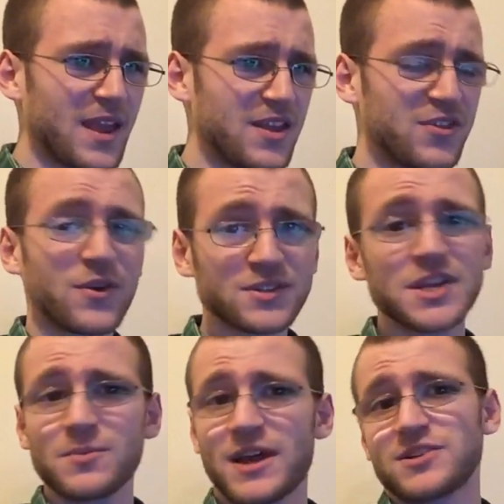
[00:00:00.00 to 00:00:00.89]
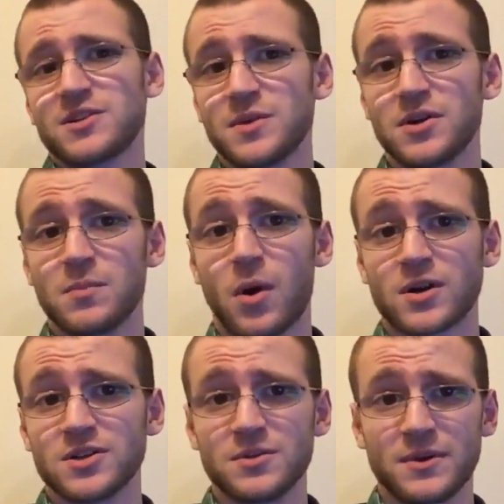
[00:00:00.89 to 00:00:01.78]
13 would actually be a good mark
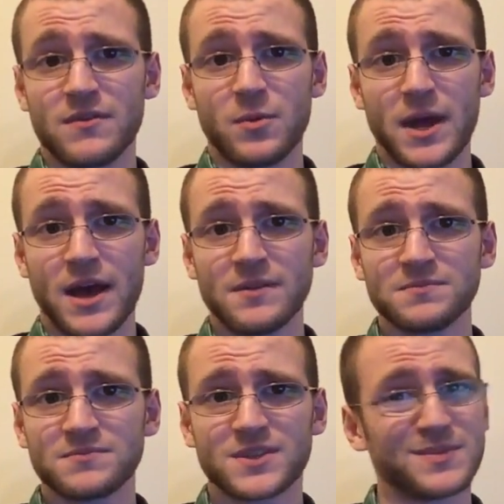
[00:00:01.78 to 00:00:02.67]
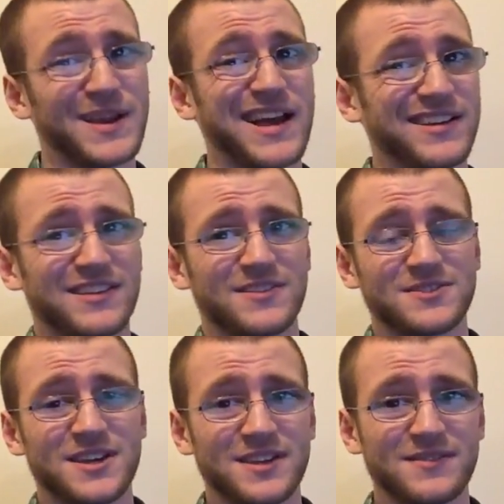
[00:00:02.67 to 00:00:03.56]
to do a giveaway at, because, I mean, I like
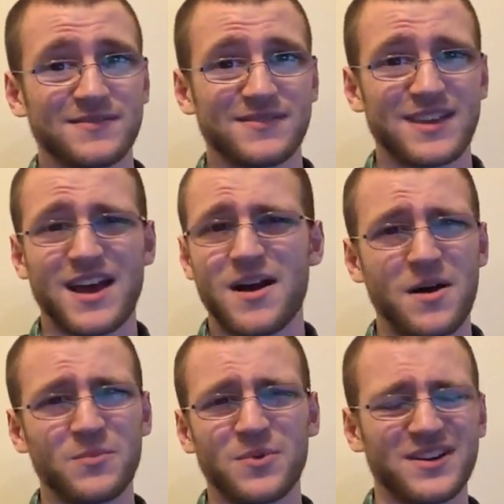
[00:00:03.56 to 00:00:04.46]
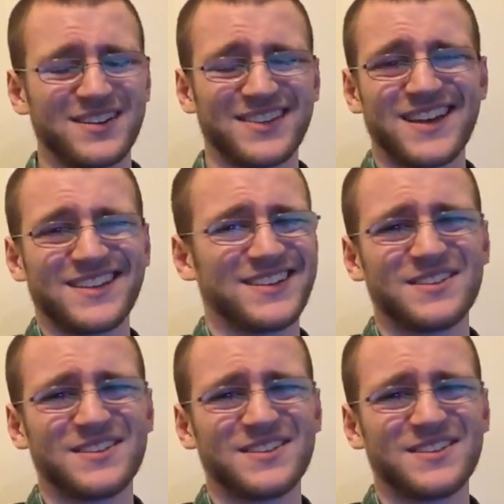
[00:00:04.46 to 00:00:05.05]
13. I'm weird like that.